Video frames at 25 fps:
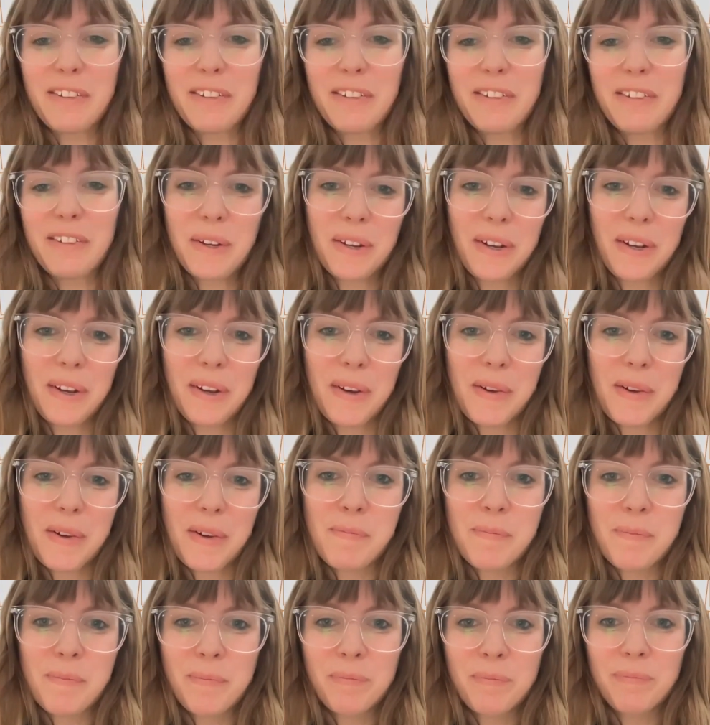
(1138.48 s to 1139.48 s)
I think
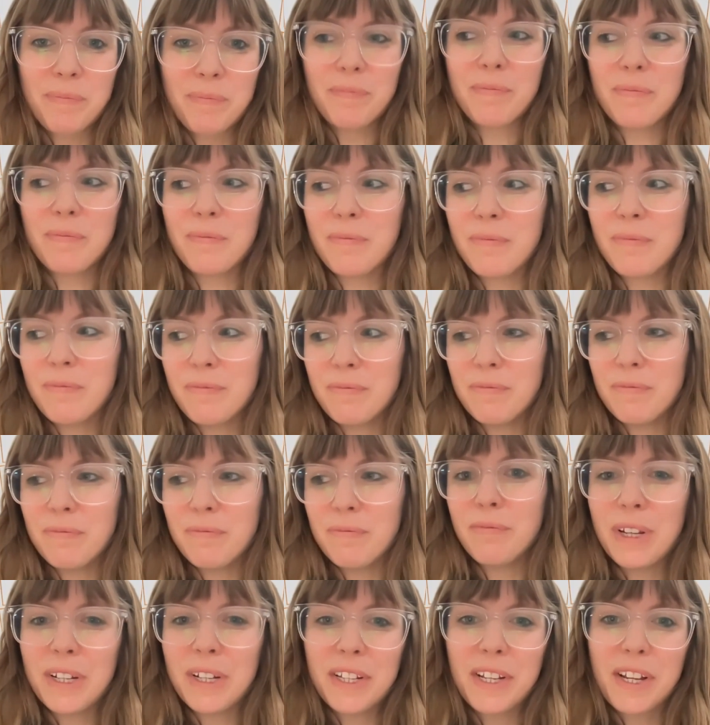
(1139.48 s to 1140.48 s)

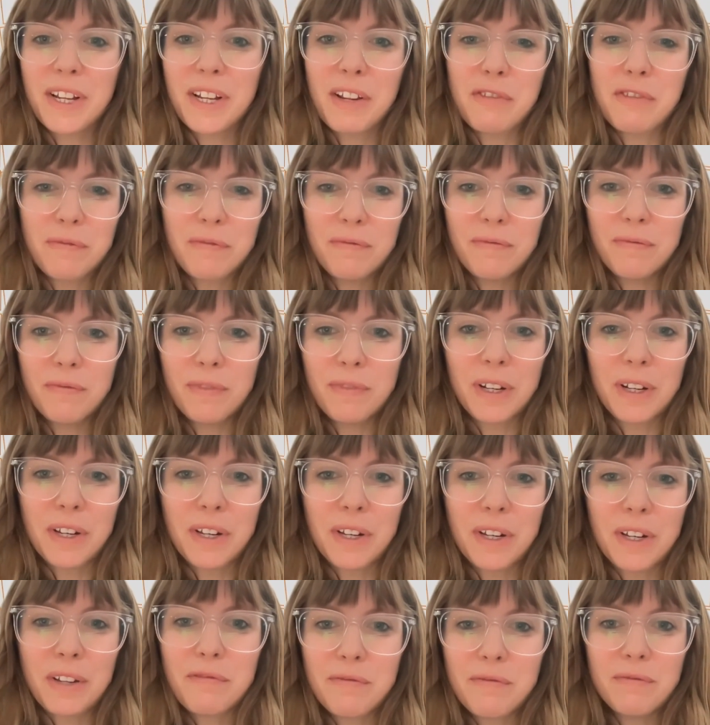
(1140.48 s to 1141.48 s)
when
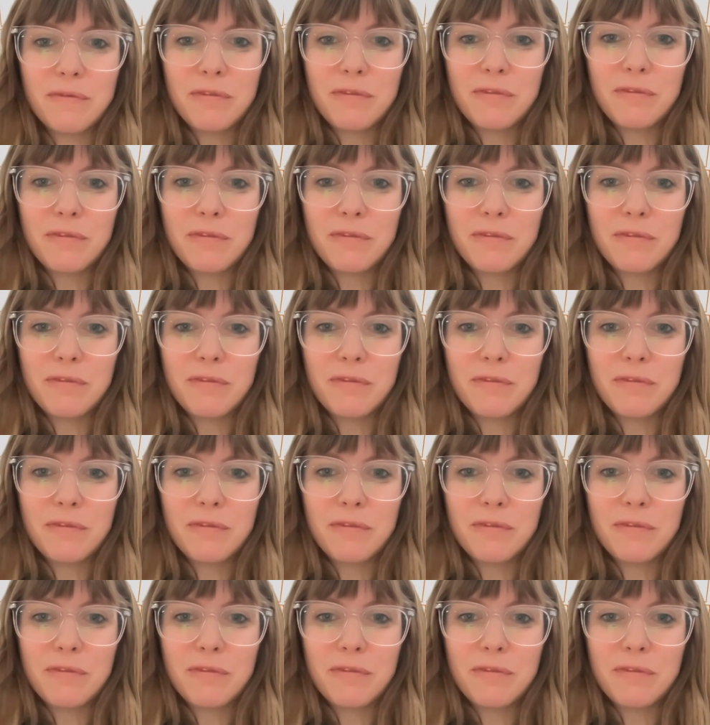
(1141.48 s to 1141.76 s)
it